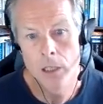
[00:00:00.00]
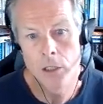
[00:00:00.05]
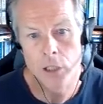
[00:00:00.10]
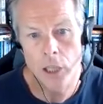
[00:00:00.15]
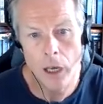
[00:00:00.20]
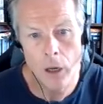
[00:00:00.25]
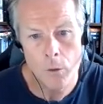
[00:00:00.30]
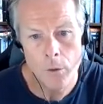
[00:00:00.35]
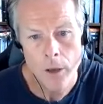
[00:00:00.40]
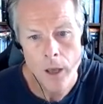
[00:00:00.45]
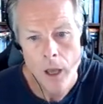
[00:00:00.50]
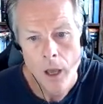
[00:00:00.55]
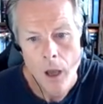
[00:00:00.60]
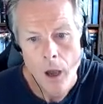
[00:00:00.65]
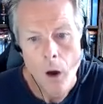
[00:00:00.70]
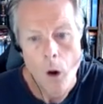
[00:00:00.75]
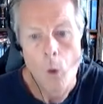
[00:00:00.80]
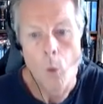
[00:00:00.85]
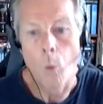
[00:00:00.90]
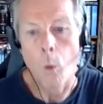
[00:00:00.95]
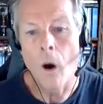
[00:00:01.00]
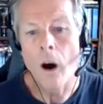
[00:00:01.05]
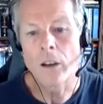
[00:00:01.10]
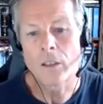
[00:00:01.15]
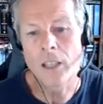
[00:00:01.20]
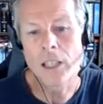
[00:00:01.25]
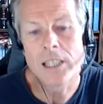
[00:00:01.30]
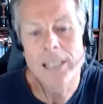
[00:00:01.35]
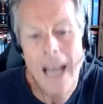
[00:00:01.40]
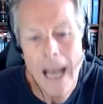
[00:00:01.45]
So
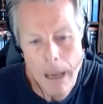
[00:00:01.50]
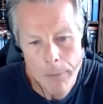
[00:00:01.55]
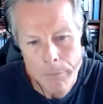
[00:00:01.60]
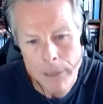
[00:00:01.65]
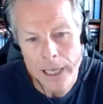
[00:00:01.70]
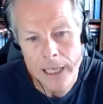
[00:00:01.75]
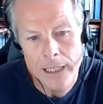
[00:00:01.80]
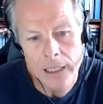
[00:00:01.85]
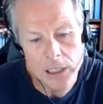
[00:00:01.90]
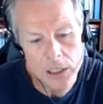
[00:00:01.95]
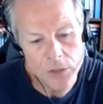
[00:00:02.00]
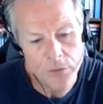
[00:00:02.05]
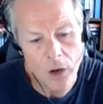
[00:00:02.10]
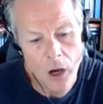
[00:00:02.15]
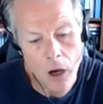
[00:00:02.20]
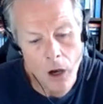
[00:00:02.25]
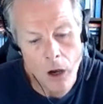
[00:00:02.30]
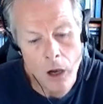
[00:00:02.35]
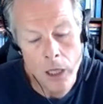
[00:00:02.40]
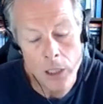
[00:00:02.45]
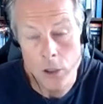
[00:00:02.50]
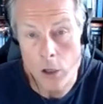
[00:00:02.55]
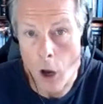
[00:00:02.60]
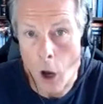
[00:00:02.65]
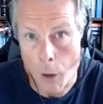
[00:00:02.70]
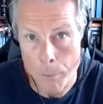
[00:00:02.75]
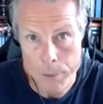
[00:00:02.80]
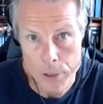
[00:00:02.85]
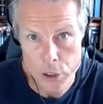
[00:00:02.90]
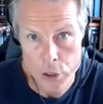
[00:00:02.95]
what does that mean as far as
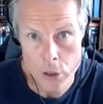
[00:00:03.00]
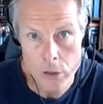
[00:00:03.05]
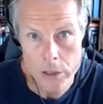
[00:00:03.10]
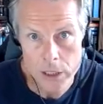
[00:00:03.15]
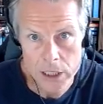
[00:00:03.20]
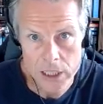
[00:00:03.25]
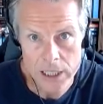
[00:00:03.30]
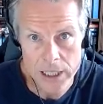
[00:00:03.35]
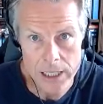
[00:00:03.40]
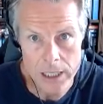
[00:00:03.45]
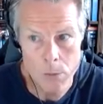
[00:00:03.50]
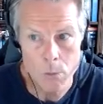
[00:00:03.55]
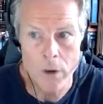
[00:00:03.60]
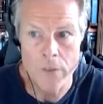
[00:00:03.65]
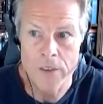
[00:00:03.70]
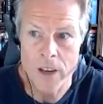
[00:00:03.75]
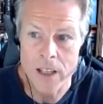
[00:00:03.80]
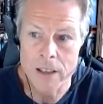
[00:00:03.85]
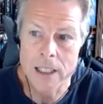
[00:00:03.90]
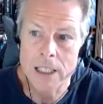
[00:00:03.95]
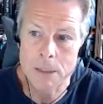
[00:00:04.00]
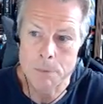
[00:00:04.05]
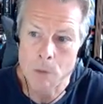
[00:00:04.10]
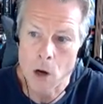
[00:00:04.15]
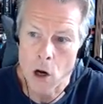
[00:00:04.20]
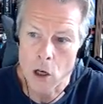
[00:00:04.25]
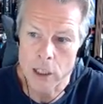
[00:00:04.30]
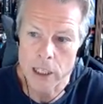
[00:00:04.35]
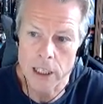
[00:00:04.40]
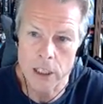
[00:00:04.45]
opportunity within this
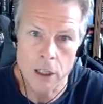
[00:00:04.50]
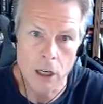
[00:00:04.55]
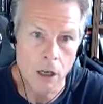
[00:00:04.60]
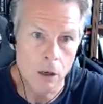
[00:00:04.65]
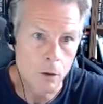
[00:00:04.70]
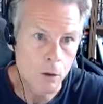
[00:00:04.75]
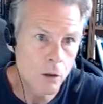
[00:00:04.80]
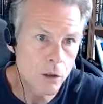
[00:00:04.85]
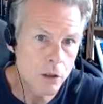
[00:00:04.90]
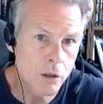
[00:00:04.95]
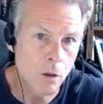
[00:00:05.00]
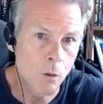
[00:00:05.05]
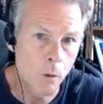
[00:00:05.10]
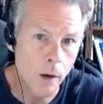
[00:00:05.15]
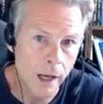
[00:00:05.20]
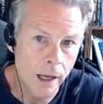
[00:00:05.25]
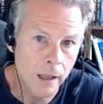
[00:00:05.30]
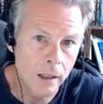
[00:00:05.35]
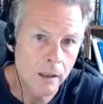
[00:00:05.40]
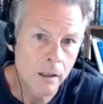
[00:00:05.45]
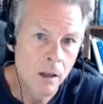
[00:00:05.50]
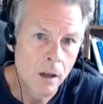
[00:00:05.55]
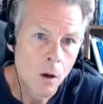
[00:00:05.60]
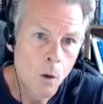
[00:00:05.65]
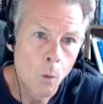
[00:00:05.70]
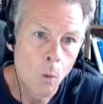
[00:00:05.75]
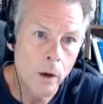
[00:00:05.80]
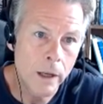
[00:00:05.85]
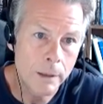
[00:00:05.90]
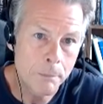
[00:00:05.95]
market goes? Well,
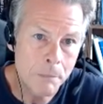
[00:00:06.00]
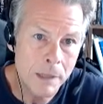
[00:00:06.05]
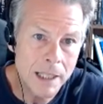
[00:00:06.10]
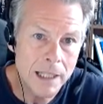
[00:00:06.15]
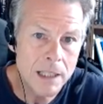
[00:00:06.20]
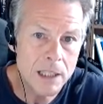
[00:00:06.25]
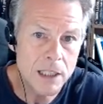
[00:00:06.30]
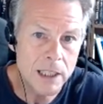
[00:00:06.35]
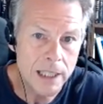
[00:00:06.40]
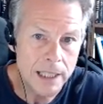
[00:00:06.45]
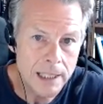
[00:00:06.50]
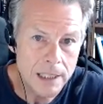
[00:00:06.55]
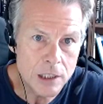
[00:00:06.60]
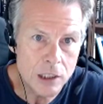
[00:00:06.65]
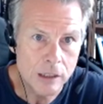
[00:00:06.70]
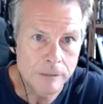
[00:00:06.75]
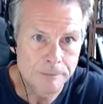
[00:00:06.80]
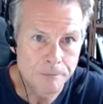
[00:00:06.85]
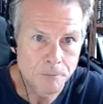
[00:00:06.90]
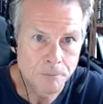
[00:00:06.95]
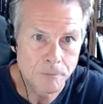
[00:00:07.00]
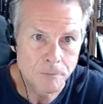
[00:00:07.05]
what it means is